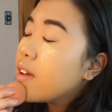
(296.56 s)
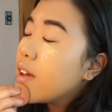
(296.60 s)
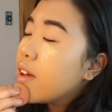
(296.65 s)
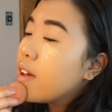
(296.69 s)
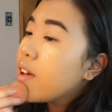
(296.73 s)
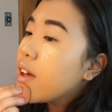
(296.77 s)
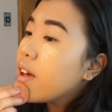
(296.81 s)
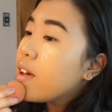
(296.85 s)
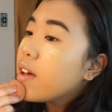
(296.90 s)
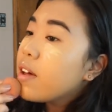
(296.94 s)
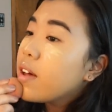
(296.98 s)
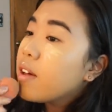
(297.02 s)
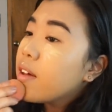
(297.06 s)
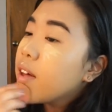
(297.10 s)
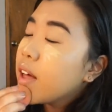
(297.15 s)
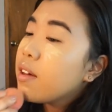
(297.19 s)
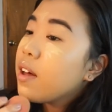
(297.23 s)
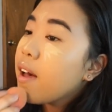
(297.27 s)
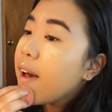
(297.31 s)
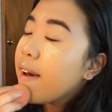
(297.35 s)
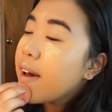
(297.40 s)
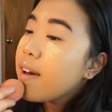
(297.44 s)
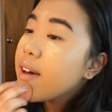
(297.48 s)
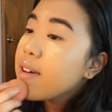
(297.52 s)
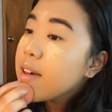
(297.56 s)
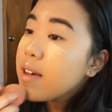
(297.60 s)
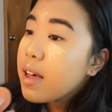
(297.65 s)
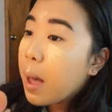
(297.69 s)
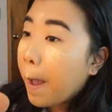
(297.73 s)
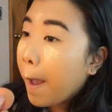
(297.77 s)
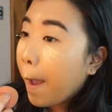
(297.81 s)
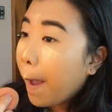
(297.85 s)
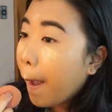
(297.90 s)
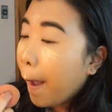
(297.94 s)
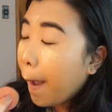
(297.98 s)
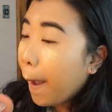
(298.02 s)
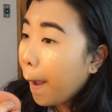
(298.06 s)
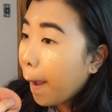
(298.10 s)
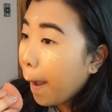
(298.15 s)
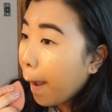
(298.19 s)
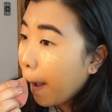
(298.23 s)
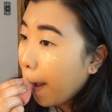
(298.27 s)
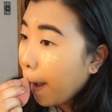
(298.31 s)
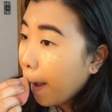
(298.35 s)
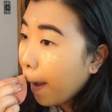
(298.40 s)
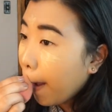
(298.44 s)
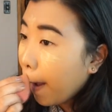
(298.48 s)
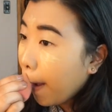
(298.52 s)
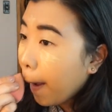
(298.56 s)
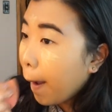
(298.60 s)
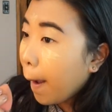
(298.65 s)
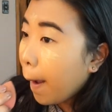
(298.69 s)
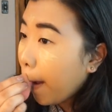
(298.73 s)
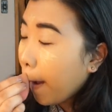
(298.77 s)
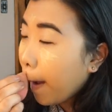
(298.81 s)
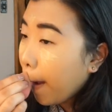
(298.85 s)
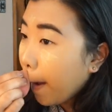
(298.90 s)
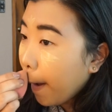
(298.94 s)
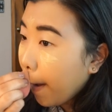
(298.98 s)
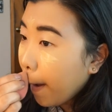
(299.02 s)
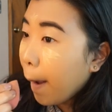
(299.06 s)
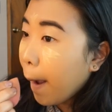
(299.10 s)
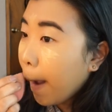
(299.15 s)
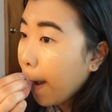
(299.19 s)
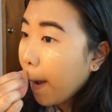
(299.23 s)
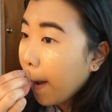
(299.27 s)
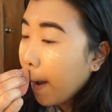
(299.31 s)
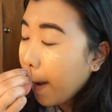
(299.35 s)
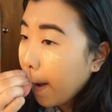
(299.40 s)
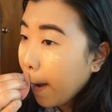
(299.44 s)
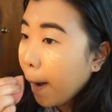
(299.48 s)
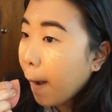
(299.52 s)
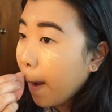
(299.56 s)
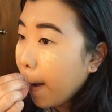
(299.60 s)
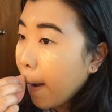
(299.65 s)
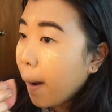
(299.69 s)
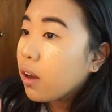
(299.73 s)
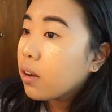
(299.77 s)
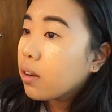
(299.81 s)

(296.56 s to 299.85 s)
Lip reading: (silence)